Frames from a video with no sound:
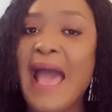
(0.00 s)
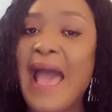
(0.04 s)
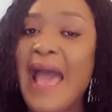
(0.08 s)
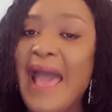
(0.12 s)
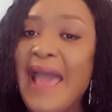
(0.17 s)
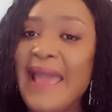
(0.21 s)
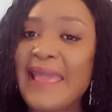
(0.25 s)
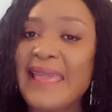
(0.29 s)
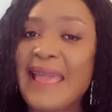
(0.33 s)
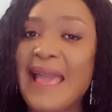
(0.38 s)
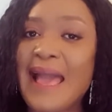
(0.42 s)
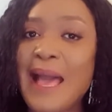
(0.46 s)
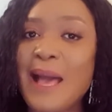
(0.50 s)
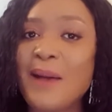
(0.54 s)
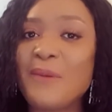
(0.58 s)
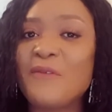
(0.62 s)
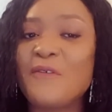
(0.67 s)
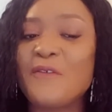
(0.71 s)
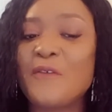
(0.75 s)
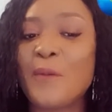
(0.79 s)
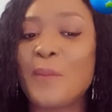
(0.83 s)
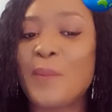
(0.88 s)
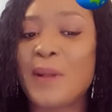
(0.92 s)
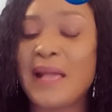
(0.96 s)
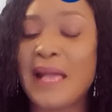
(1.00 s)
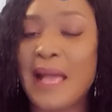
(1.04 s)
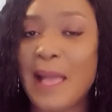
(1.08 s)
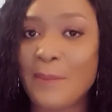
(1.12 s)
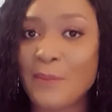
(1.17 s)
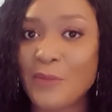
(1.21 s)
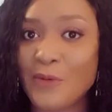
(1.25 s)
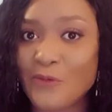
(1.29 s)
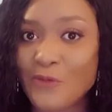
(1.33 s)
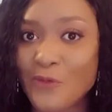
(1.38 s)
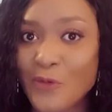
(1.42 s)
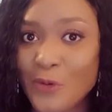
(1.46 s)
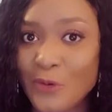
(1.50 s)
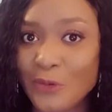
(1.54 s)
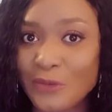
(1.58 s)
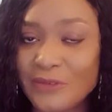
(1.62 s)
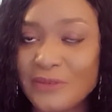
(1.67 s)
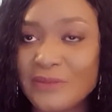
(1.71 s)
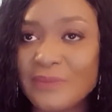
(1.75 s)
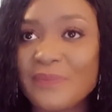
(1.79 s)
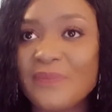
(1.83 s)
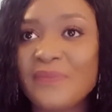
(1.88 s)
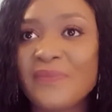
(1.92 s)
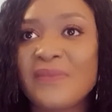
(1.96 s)
I am from
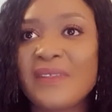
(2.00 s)
Cameroon.